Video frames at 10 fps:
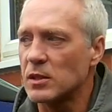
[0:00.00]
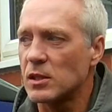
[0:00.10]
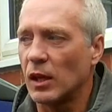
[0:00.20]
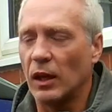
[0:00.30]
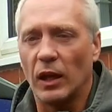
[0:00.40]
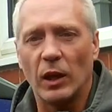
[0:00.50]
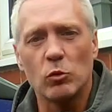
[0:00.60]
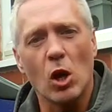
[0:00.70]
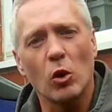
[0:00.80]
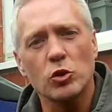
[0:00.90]
it was
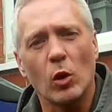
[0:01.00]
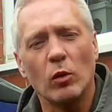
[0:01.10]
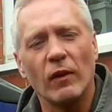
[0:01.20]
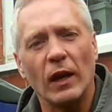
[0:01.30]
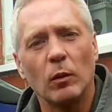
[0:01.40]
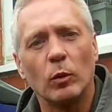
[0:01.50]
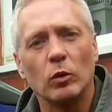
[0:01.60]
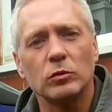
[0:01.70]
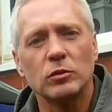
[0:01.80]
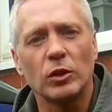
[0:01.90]
also available
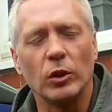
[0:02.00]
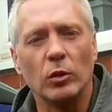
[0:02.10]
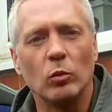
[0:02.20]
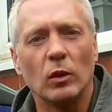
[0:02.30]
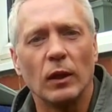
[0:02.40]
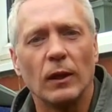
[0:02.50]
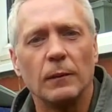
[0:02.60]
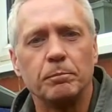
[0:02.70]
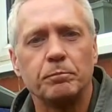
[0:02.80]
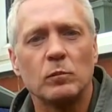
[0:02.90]
to
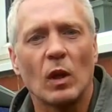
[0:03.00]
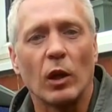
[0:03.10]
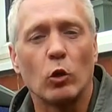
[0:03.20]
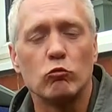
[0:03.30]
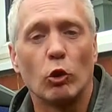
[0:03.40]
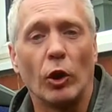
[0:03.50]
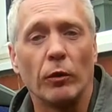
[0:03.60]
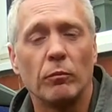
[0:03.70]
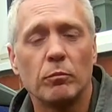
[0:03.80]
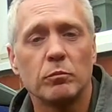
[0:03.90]
it could run on
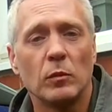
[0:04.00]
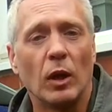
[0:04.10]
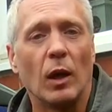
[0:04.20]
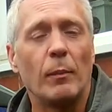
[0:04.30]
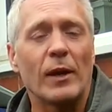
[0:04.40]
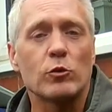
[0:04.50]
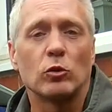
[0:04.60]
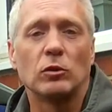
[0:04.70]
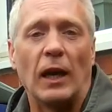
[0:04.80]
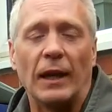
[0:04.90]
petrol
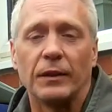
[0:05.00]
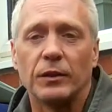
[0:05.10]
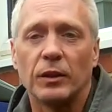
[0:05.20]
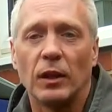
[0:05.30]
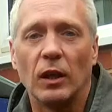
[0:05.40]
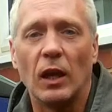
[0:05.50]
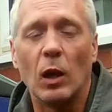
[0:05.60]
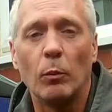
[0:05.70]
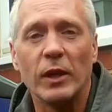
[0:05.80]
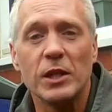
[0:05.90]
and
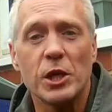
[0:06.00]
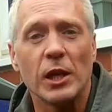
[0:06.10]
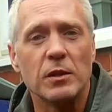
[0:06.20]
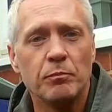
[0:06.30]
LPG.